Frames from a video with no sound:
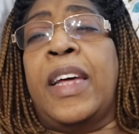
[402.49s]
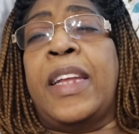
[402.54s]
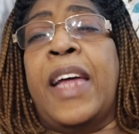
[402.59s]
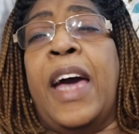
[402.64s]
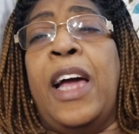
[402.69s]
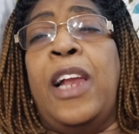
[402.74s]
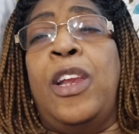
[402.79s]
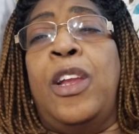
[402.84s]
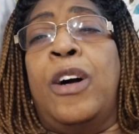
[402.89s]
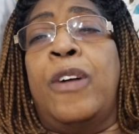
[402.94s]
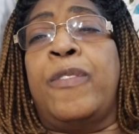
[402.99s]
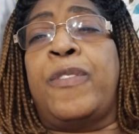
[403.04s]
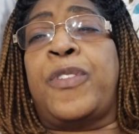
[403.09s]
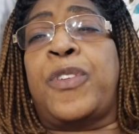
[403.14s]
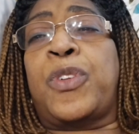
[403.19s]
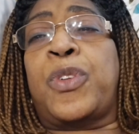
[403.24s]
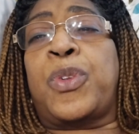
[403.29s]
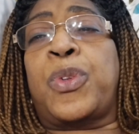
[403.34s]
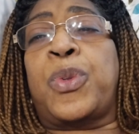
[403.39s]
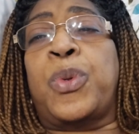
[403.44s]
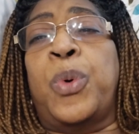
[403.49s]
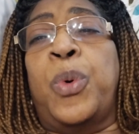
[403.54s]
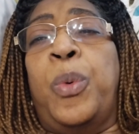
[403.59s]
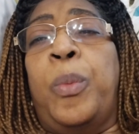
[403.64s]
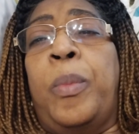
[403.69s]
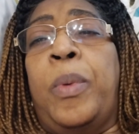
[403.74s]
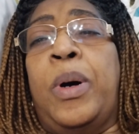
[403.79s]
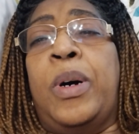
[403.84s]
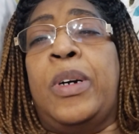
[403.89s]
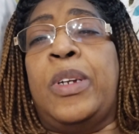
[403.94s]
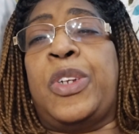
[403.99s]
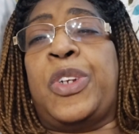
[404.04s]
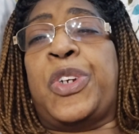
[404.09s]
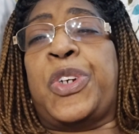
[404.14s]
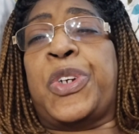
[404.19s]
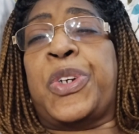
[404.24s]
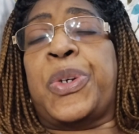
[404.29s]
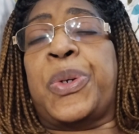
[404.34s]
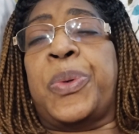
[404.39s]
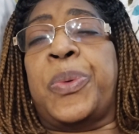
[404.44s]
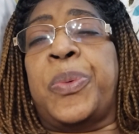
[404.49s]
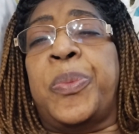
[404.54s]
that I love so much.